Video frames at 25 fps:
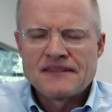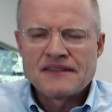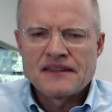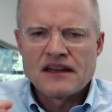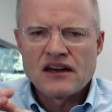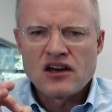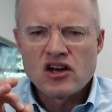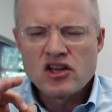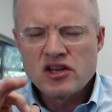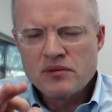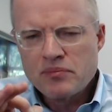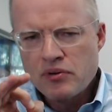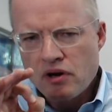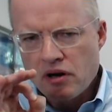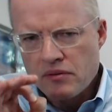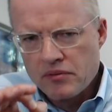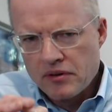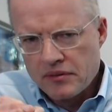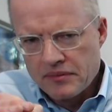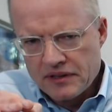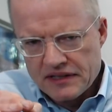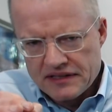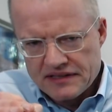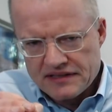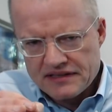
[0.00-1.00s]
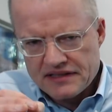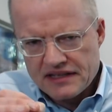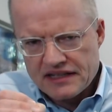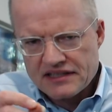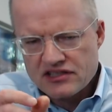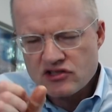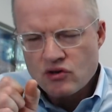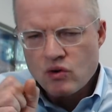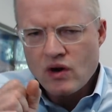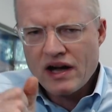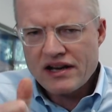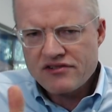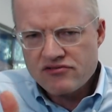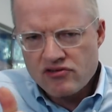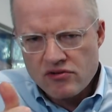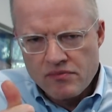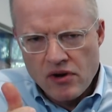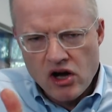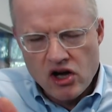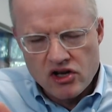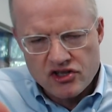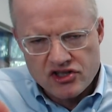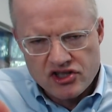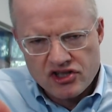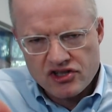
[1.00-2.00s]
Now, only problem is, it's quite
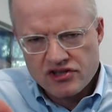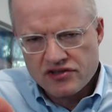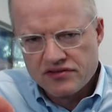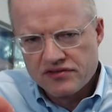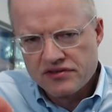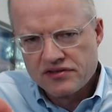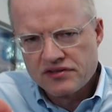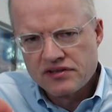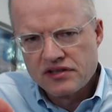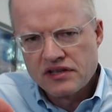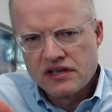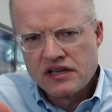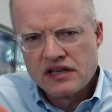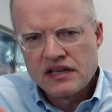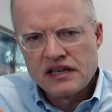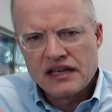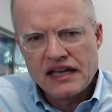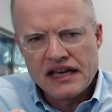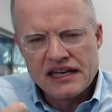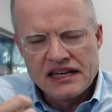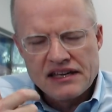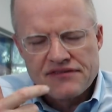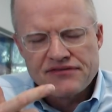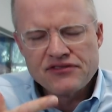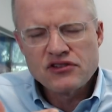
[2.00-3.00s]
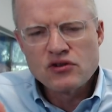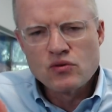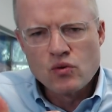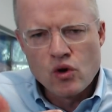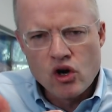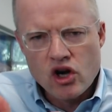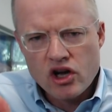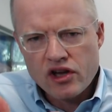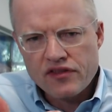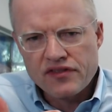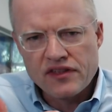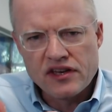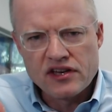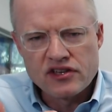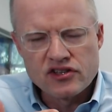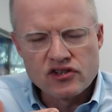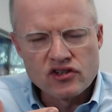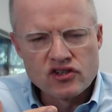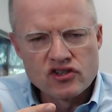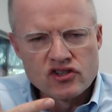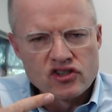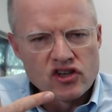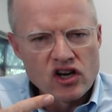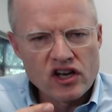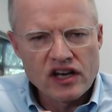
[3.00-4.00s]
remote. And if you work there, you're
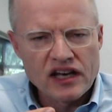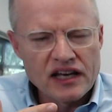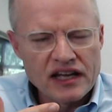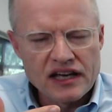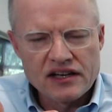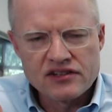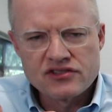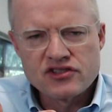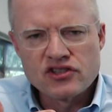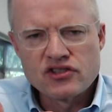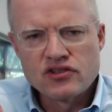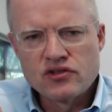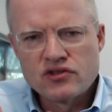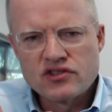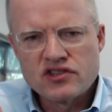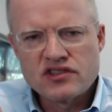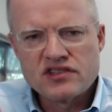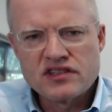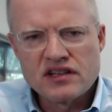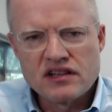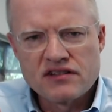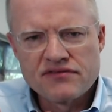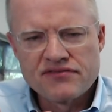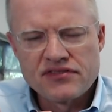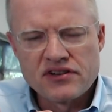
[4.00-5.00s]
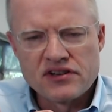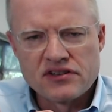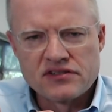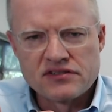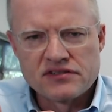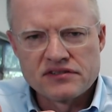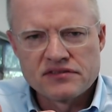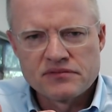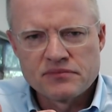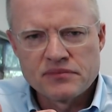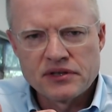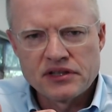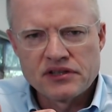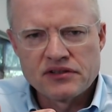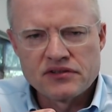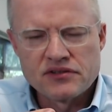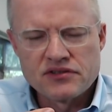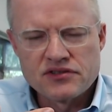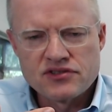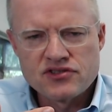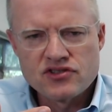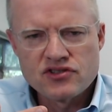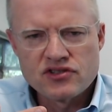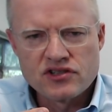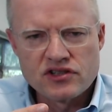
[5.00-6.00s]
not allowed to use a cell phone
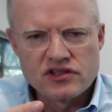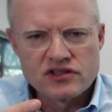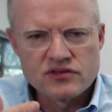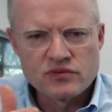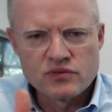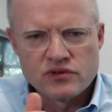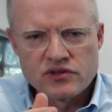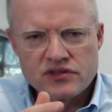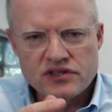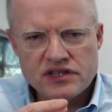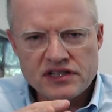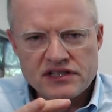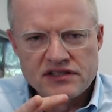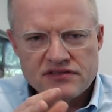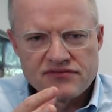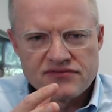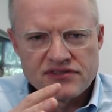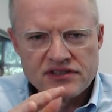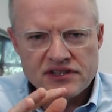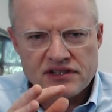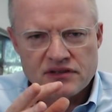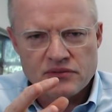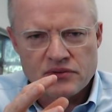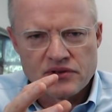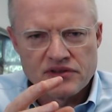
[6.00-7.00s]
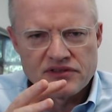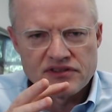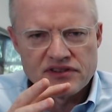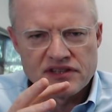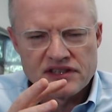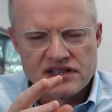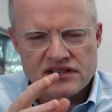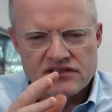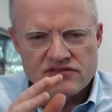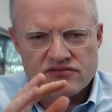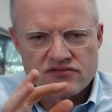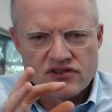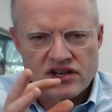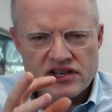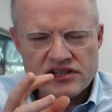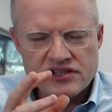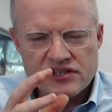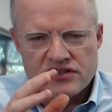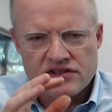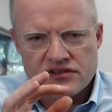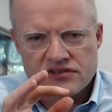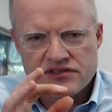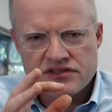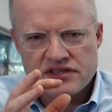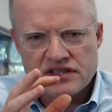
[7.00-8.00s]
because, you know, it would interfere with the
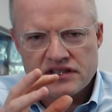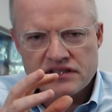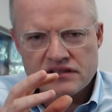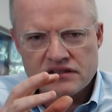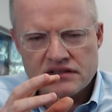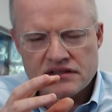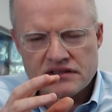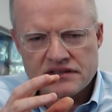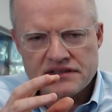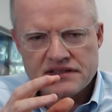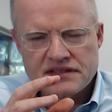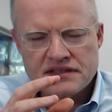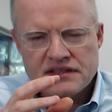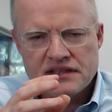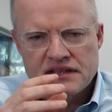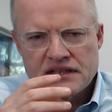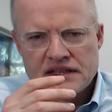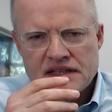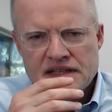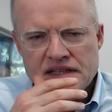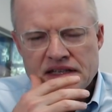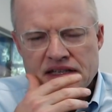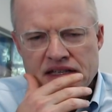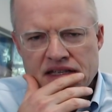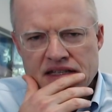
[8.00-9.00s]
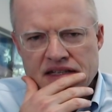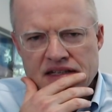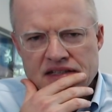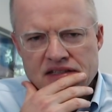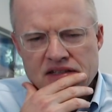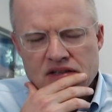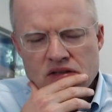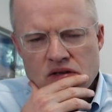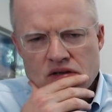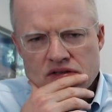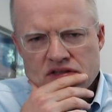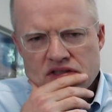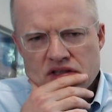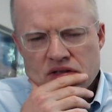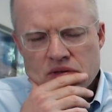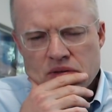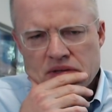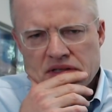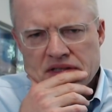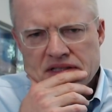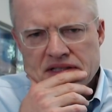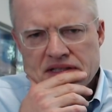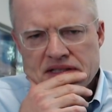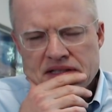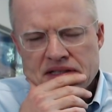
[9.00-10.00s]
radio signals. And as a
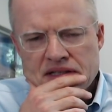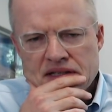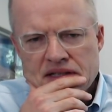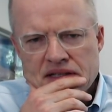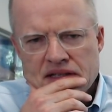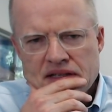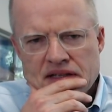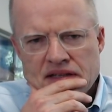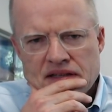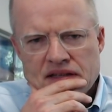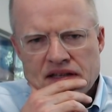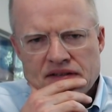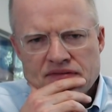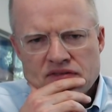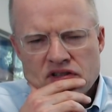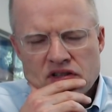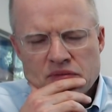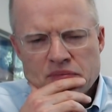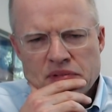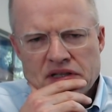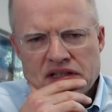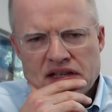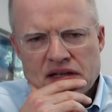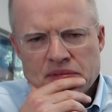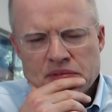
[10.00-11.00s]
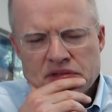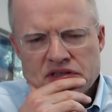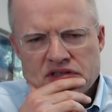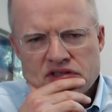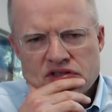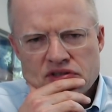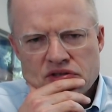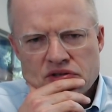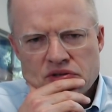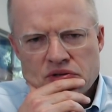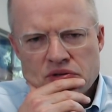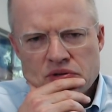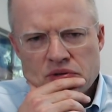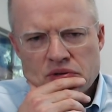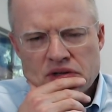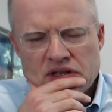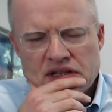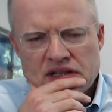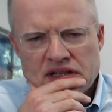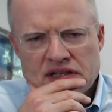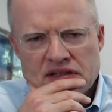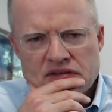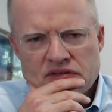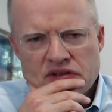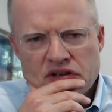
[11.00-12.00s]
consequence, they've not been able to
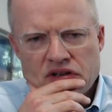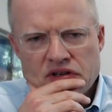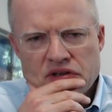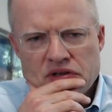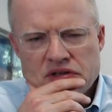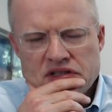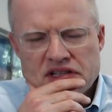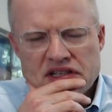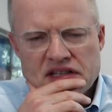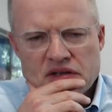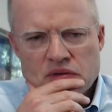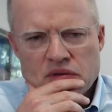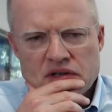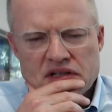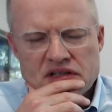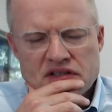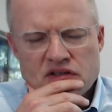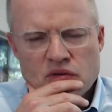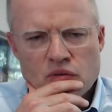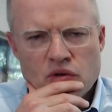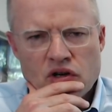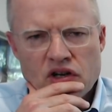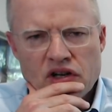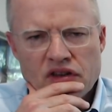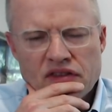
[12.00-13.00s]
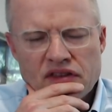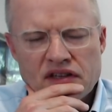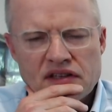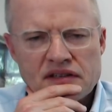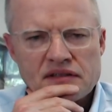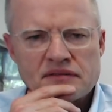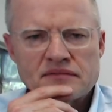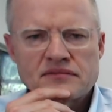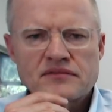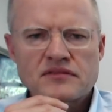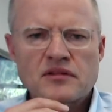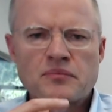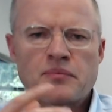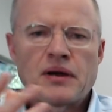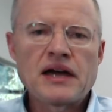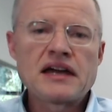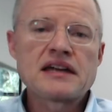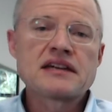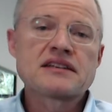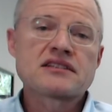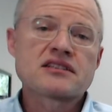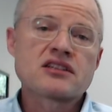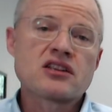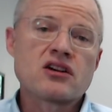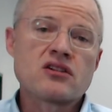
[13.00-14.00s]
recruit anyone to work there. The pay
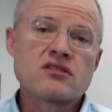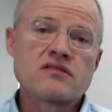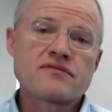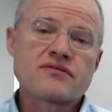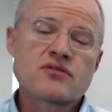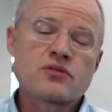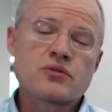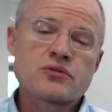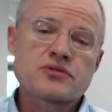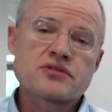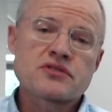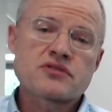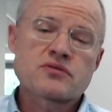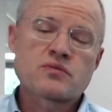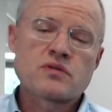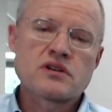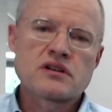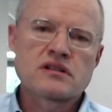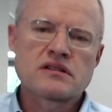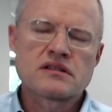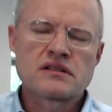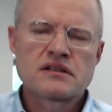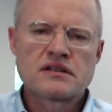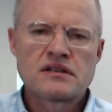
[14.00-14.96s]
is low, of course, as well.